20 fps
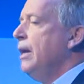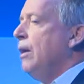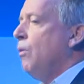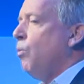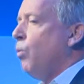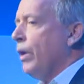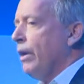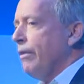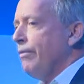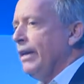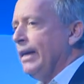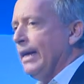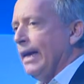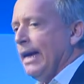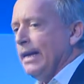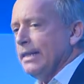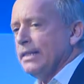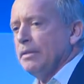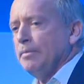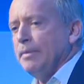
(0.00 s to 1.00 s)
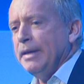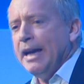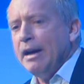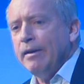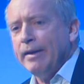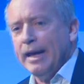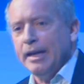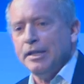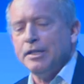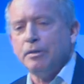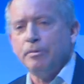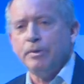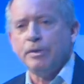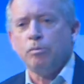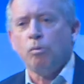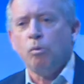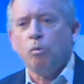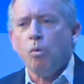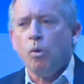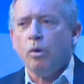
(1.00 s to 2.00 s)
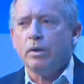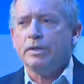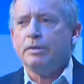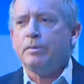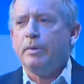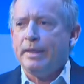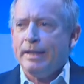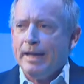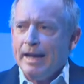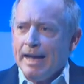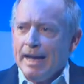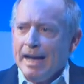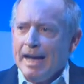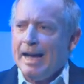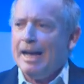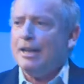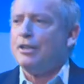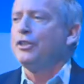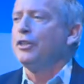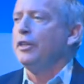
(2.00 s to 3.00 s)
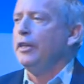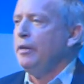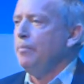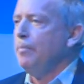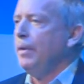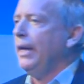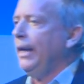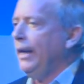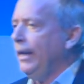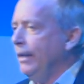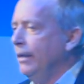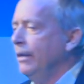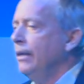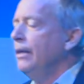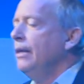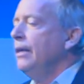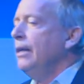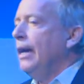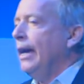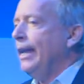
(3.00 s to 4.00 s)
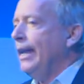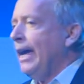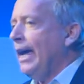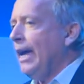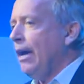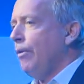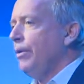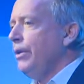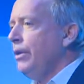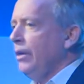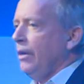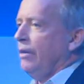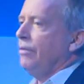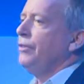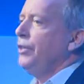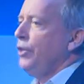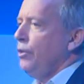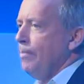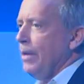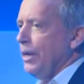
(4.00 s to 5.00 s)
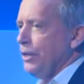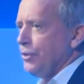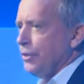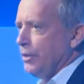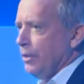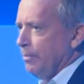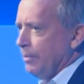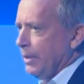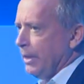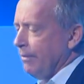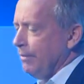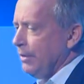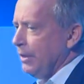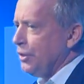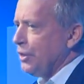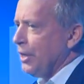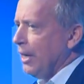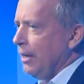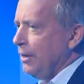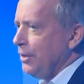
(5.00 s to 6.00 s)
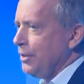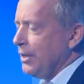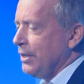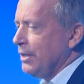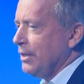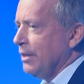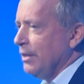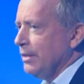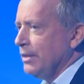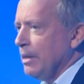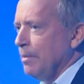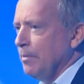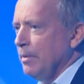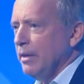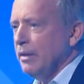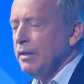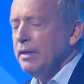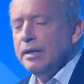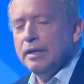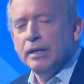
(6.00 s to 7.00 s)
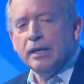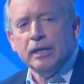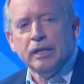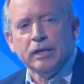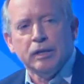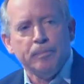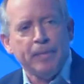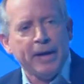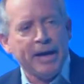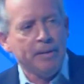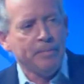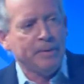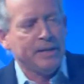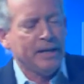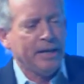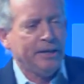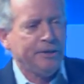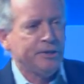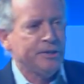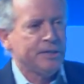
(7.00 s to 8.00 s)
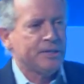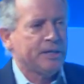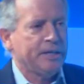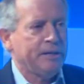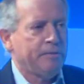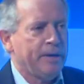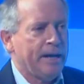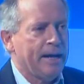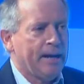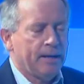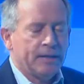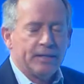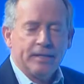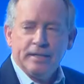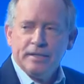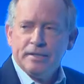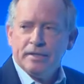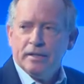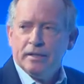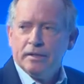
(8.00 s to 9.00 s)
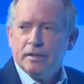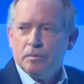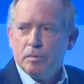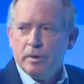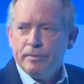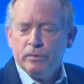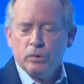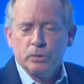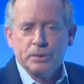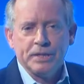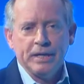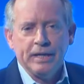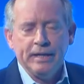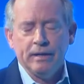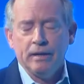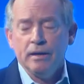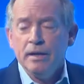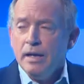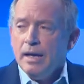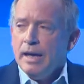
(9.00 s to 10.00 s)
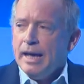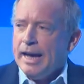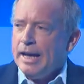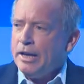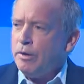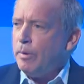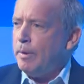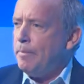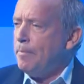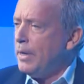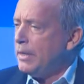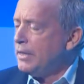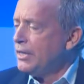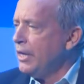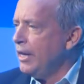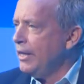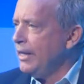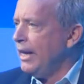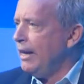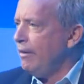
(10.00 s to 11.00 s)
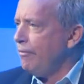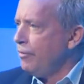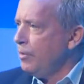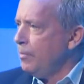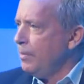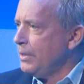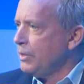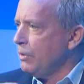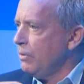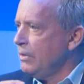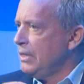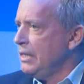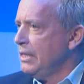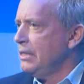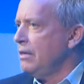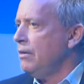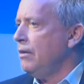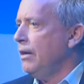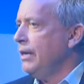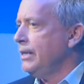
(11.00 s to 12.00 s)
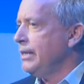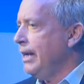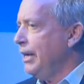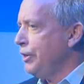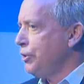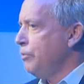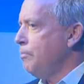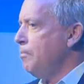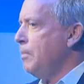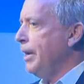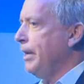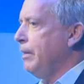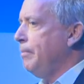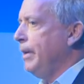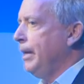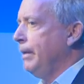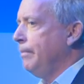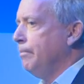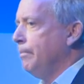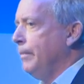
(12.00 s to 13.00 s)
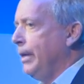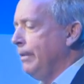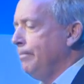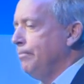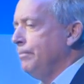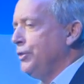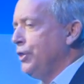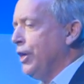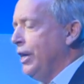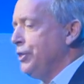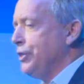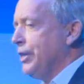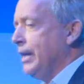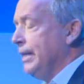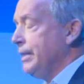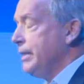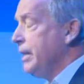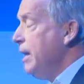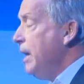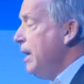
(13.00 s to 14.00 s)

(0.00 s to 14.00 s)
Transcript: What I think it has to now get to is, well, what do they actually mean? And how on earth do you measure them, given the challenges that some of the payment agency realities that we've all seen are? How do we turn that from a sort of desire to actual money being changed hands?